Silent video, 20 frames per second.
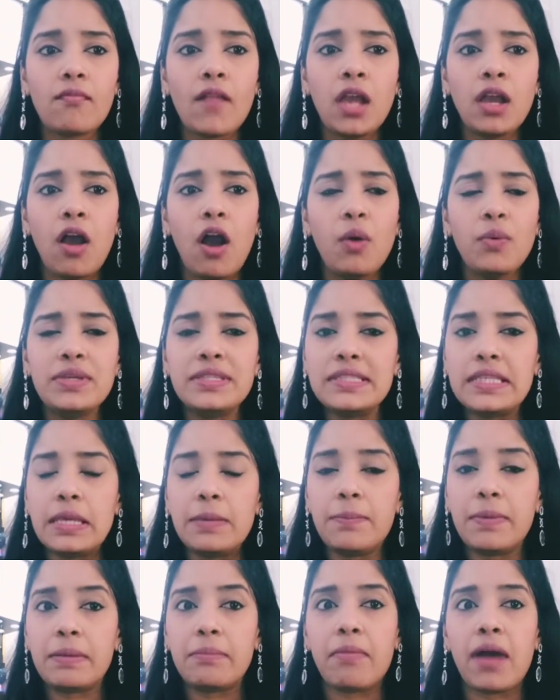always
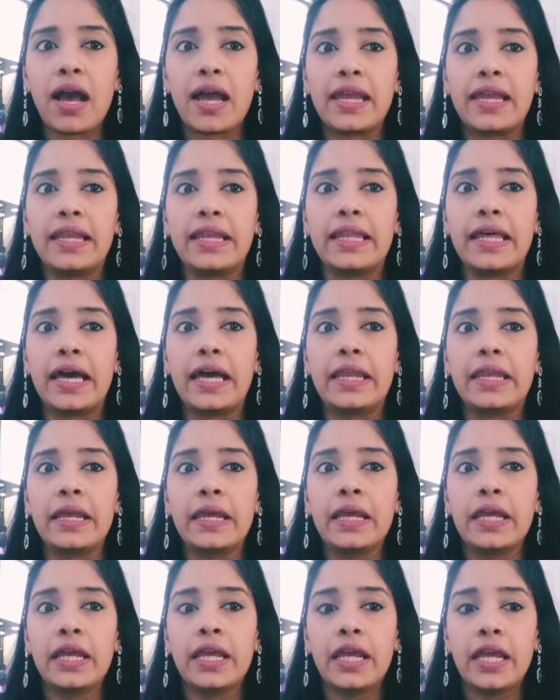keep in mind that
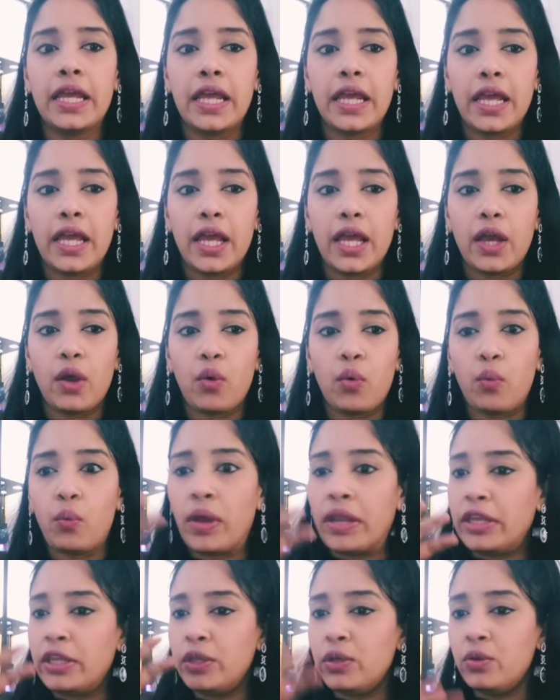
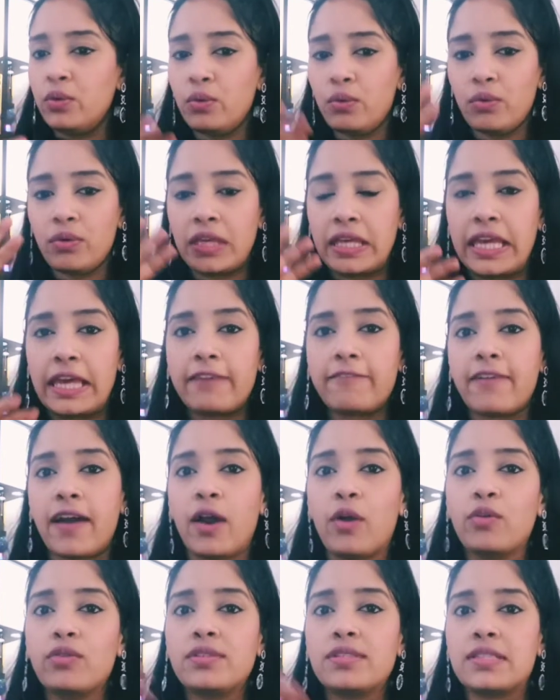when you give
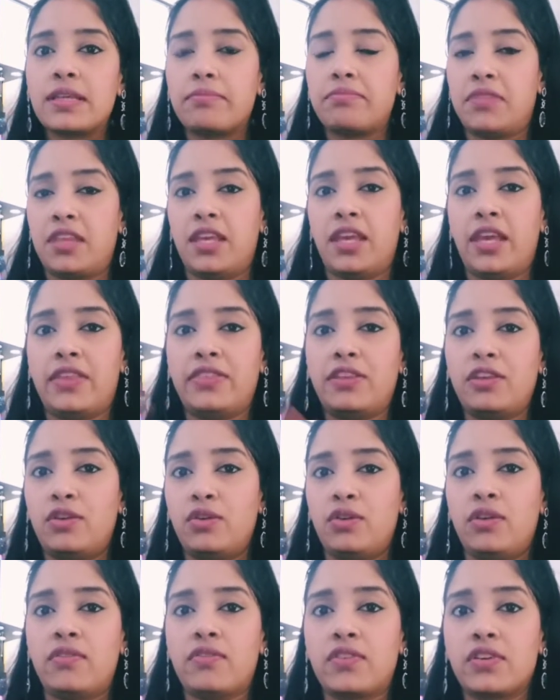out something in the
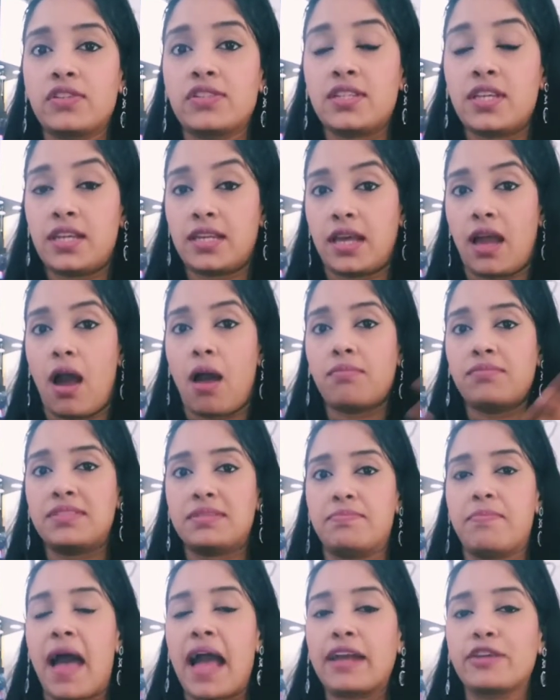universe, it comes
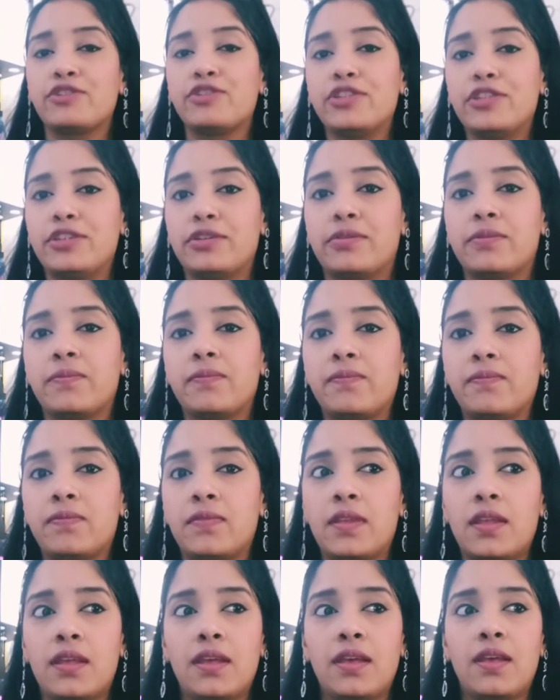back to you.
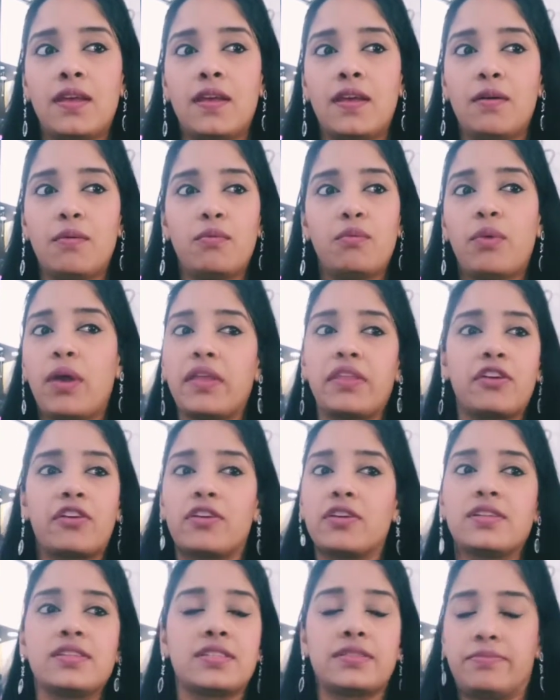Whether
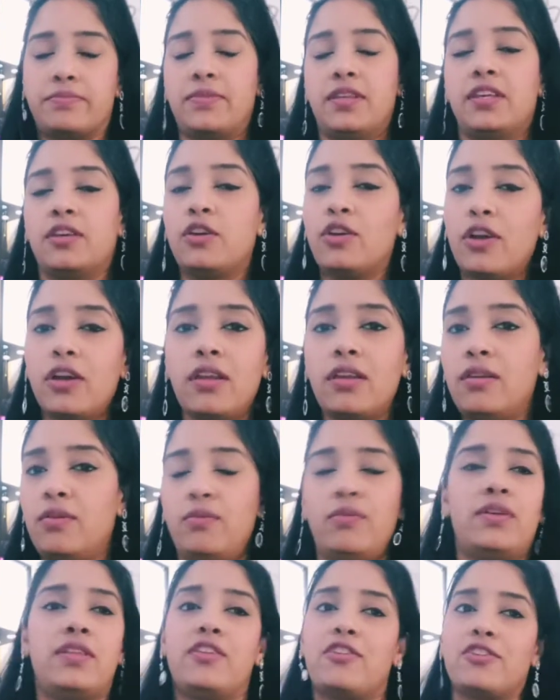it's something good,
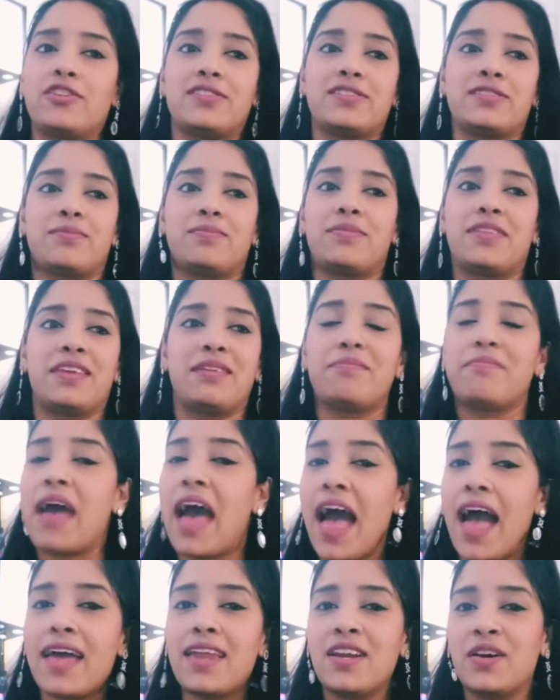whether it's something
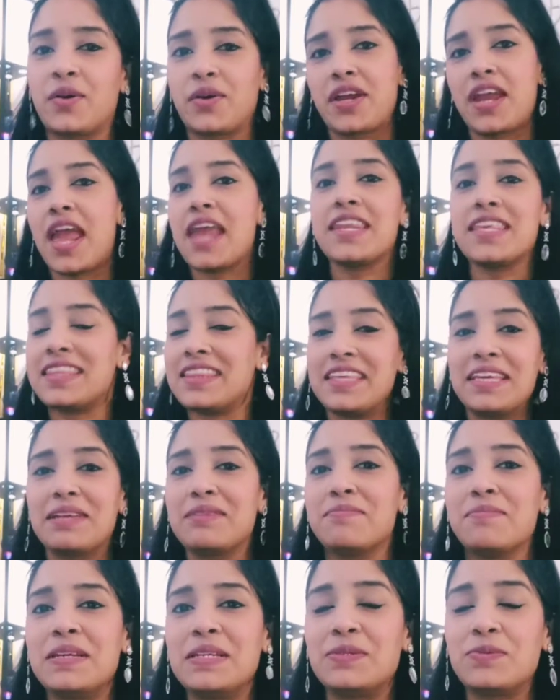bad, or anything
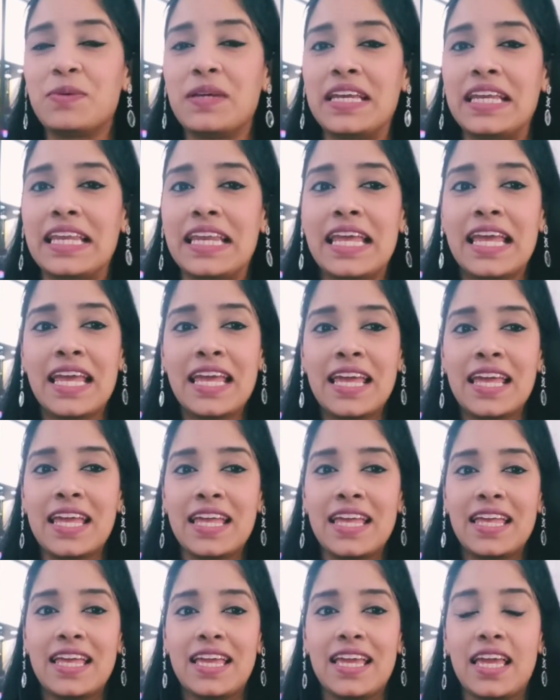in between,
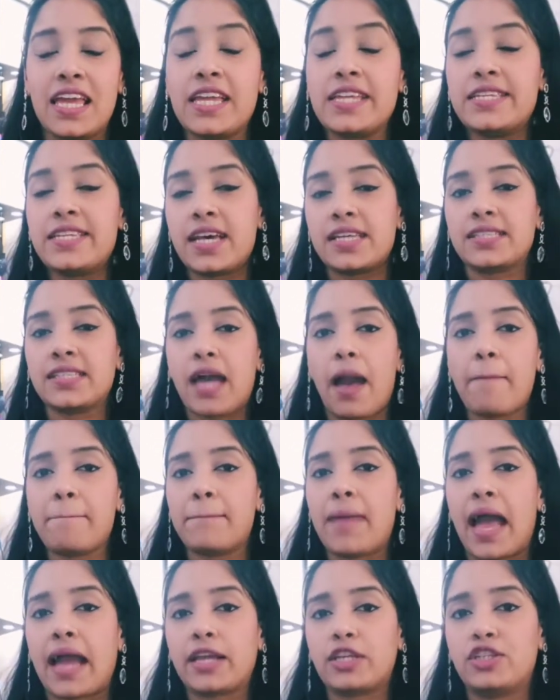it does come
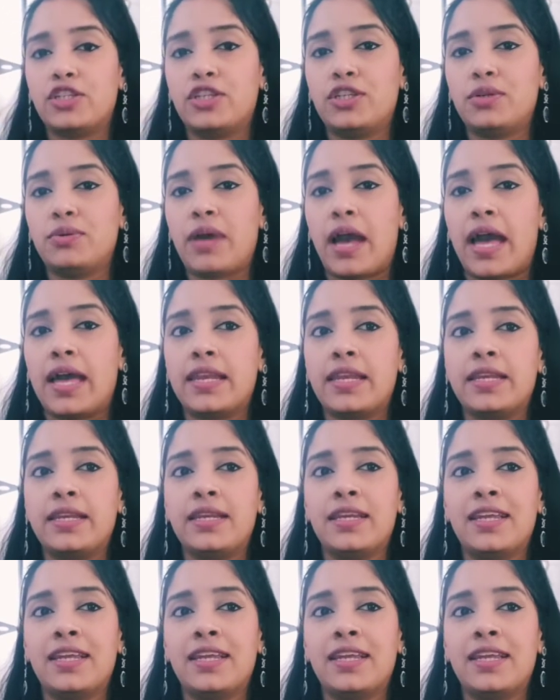back to you. And